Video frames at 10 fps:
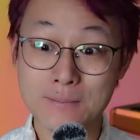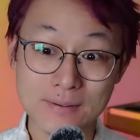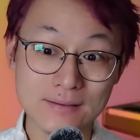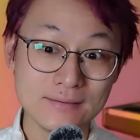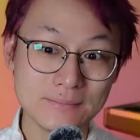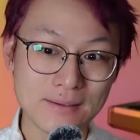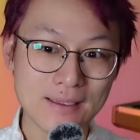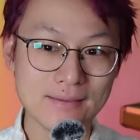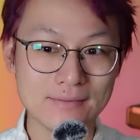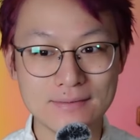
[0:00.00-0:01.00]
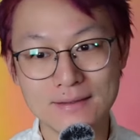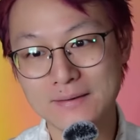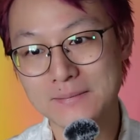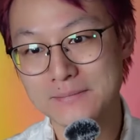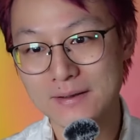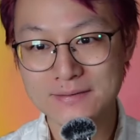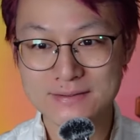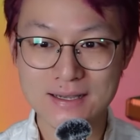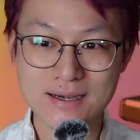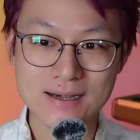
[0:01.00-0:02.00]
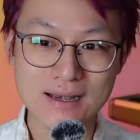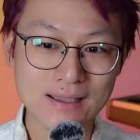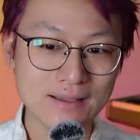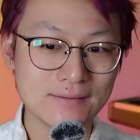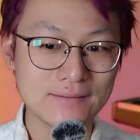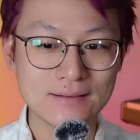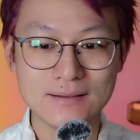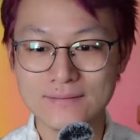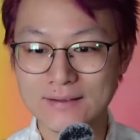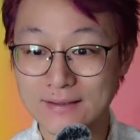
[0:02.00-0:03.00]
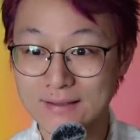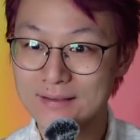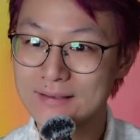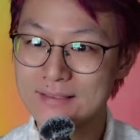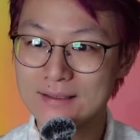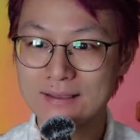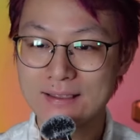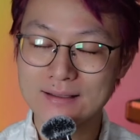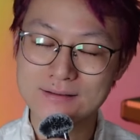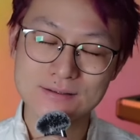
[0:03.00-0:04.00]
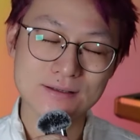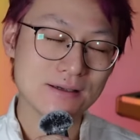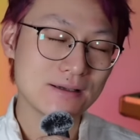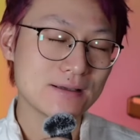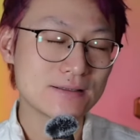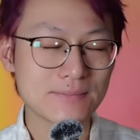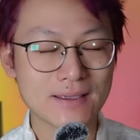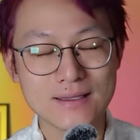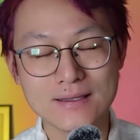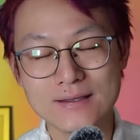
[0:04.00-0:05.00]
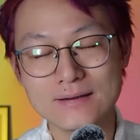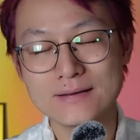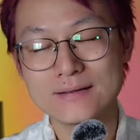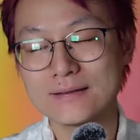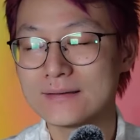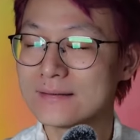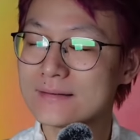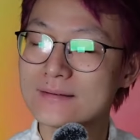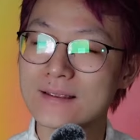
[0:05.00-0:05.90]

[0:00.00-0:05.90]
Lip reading: Been spending most their lives living in the gangsta's paradise.